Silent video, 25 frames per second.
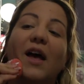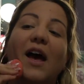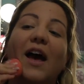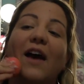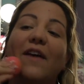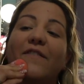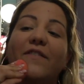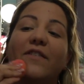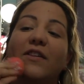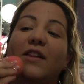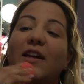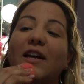
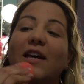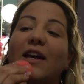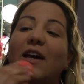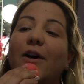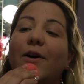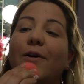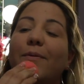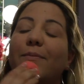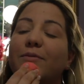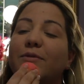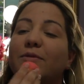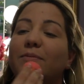I feel like it
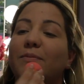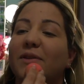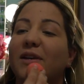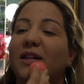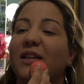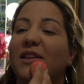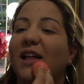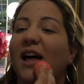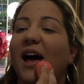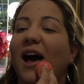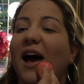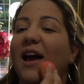helps me
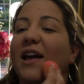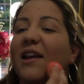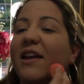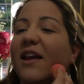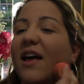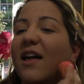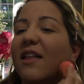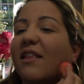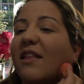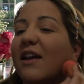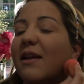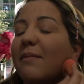a lot, and
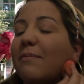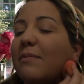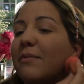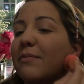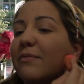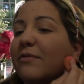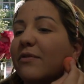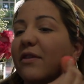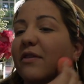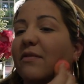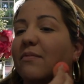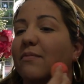not a lot of
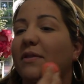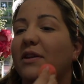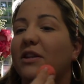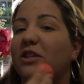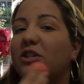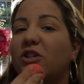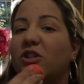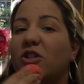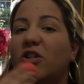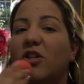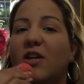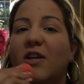people have
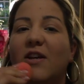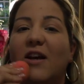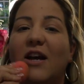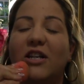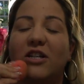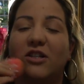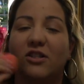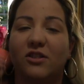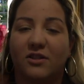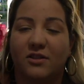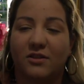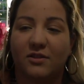mentioned it.
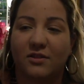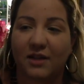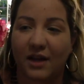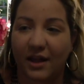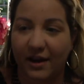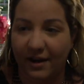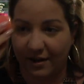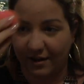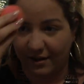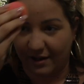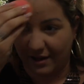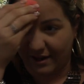I just
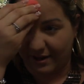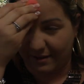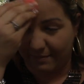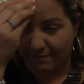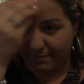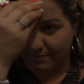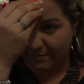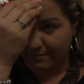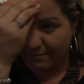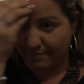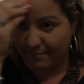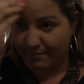kind of like
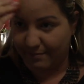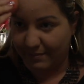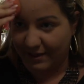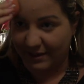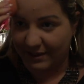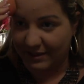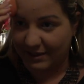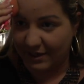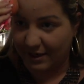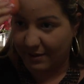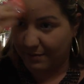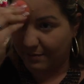
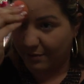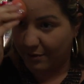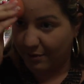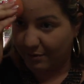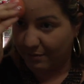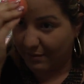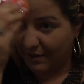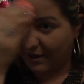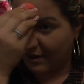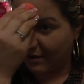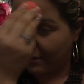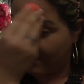picked it up
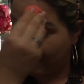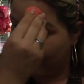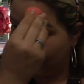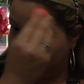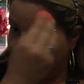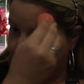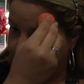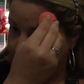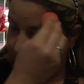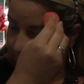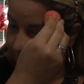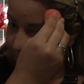on my
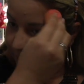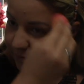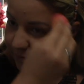own.